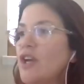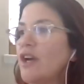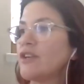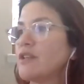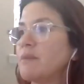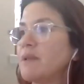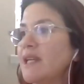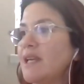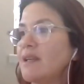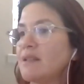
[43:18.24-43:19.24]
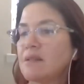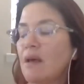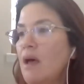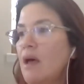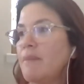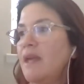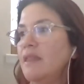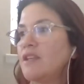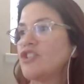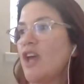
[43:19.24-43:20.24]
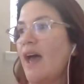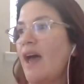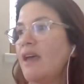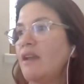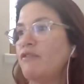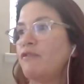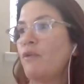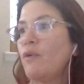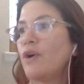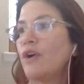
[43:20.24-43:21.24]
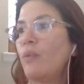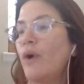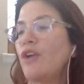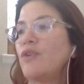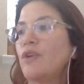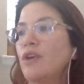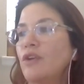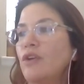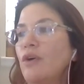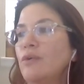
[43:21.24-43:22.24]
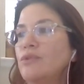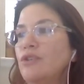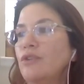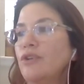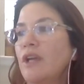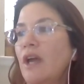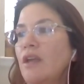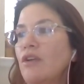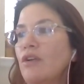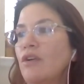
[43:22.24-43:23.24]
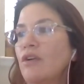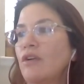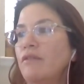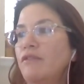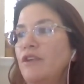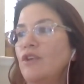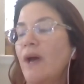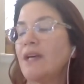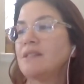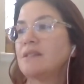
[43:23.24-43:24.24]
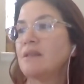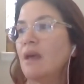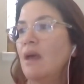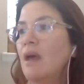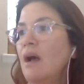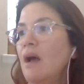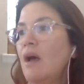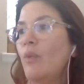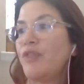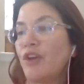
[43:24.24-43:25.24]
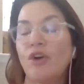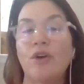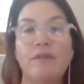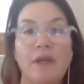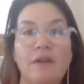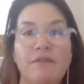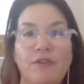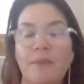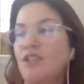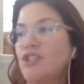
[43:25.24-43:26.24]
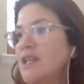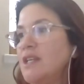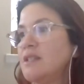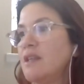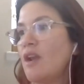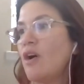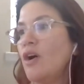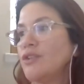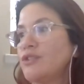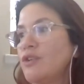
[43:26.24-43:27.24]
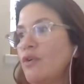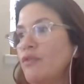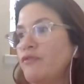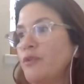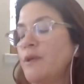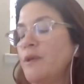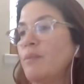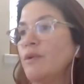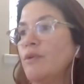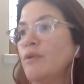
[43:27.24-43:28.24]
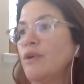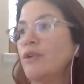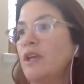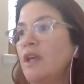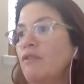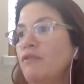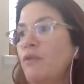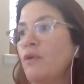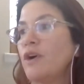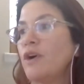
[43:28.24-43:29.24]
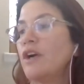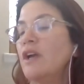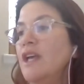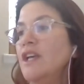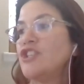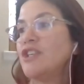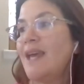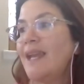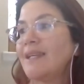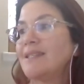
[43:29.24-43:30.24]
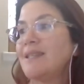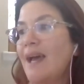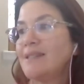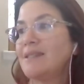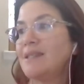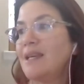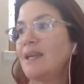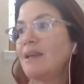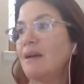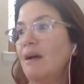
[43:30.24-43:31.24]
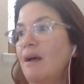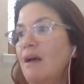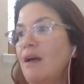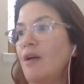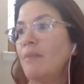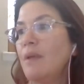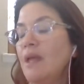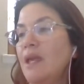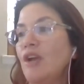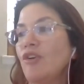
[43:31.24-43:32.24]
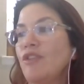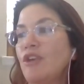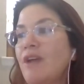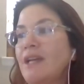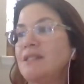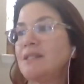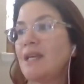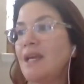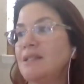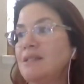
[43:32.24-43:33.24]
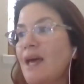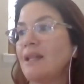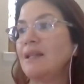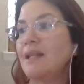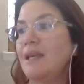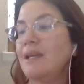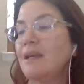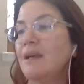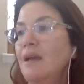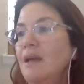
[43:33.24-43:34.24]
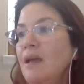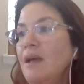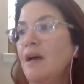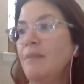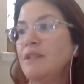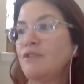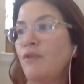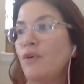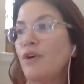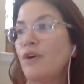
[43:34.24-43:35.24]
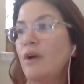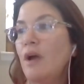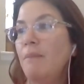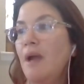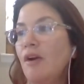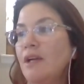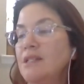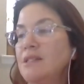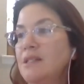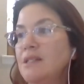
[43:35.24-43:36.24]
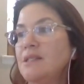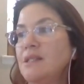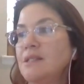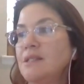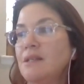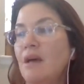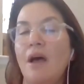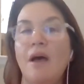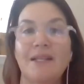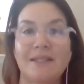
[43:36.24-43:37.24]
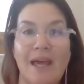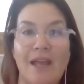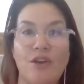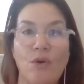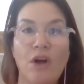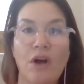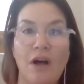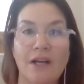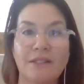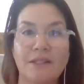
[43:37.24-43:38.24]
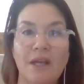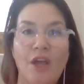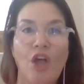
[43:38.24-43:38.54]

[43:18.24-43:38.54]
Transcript: share some links um, in the chat for where you can go to look at your vus um, what the current information is and then also for people who are looking for genetic testing um, here in the united states that link um, is for American citizens. Uh, it's at no cost.